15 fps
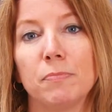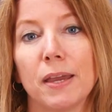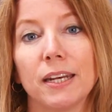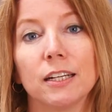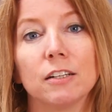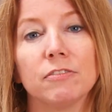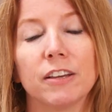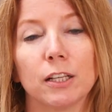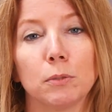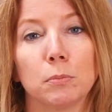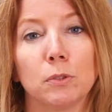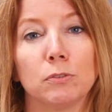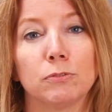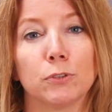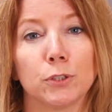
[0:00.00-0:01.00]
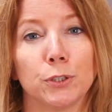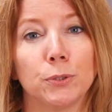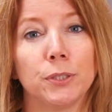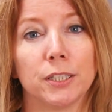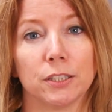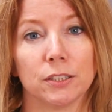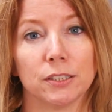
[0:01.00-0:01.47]
made it available for you
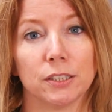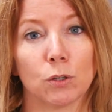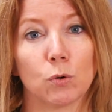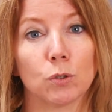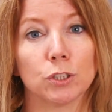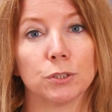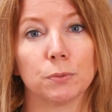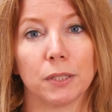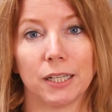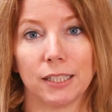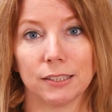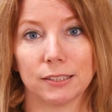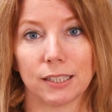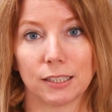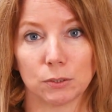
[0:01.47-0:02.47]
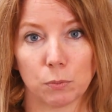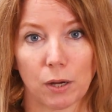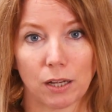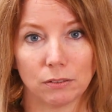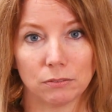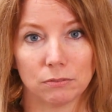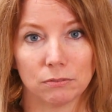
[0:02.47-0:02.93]
here in the course readings as
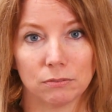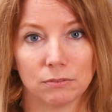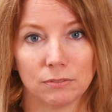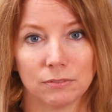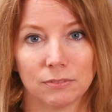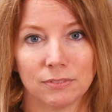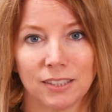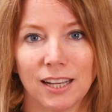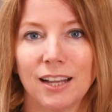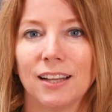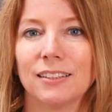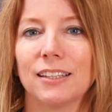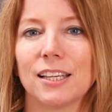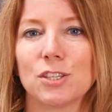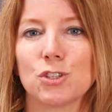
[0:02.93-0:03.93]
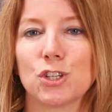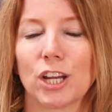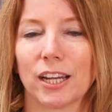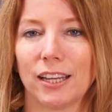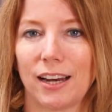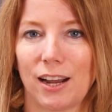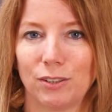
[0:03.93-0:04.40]
well. Let's
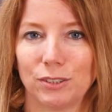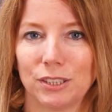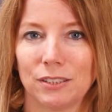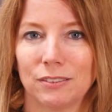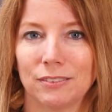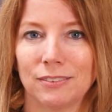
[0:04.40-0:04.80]
check it out.